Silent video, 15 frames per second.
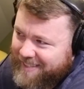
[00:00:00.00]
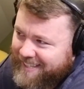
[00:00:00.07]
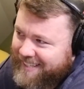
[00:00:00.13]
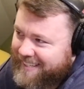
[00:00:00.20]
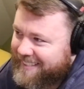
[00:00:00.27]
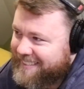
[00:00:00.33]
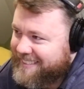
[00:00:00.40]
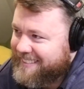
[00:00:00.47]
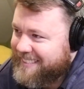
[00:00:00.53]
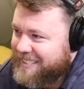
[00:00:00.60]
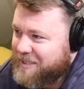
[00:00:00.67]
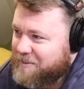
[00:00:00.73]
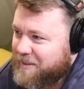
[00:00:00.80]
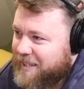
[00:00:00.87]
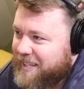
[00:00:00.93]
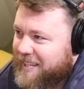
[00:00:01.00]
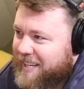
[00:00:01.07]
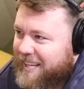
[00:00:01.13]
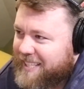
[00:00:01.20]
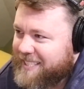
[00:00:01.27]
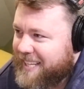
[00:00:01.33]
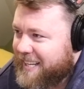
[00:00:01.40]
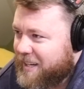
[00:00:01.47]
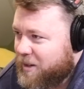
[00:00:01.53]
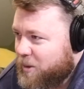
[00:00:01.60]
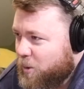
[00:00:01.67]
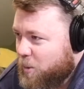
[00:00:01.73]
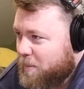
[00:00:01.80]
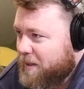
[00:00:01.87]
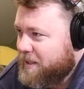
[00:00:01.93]
guy. He's fun. He's got like a
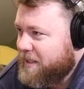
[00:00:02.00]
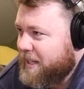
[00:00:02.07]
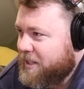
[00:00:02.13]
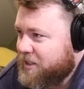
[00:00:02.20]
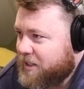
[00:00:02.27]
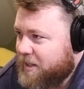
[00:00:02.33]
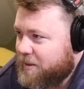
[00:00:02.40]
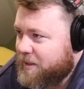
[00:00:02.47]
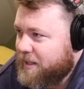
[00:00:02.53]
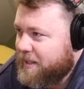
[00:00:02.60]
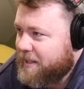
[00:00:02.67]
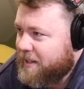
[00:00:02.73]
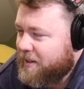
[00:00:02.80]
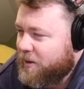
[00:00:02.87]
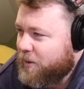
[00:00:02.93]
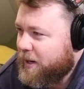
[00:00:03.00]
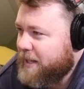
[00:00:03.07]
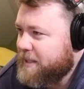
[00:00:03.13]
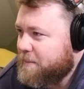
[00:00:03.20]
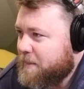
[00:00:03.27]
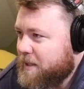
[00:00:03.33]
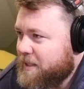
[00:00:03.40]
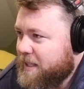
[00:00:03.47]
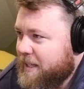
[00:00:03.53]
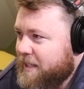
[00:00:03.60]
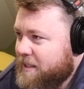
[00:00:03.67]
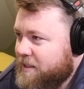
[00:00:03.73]
cool mustache and goatee, or he has a mustache.